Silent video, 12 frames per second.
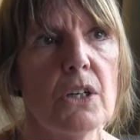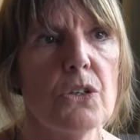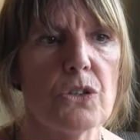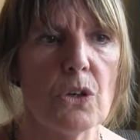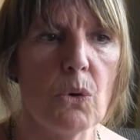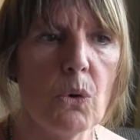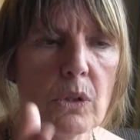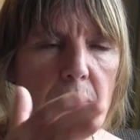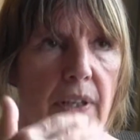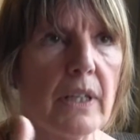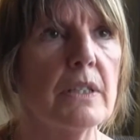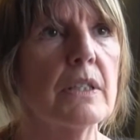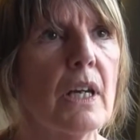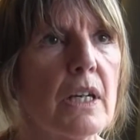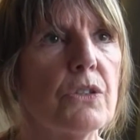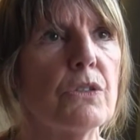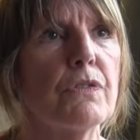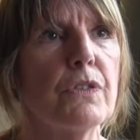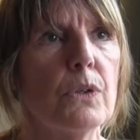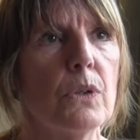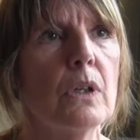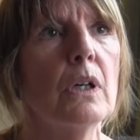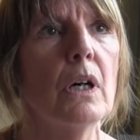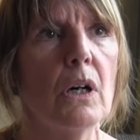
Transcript: So all of that is catered for